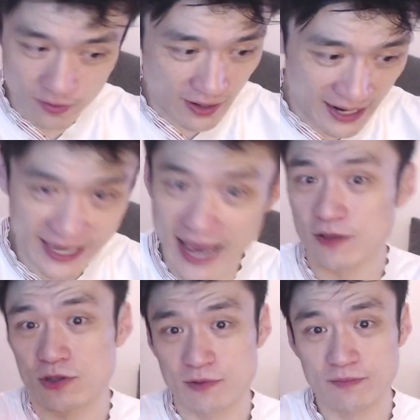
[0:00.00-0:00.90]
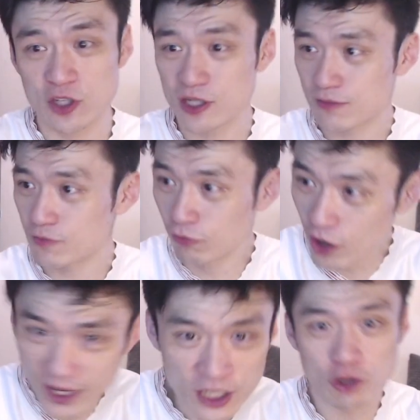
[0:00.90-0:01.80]
again, just
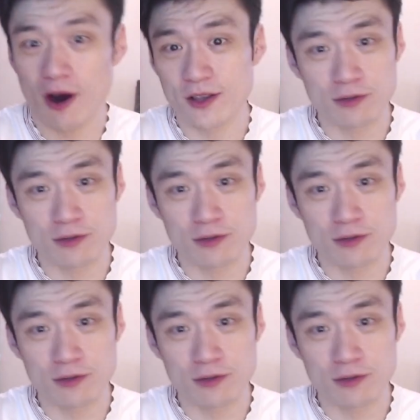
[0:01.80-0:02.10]
really trying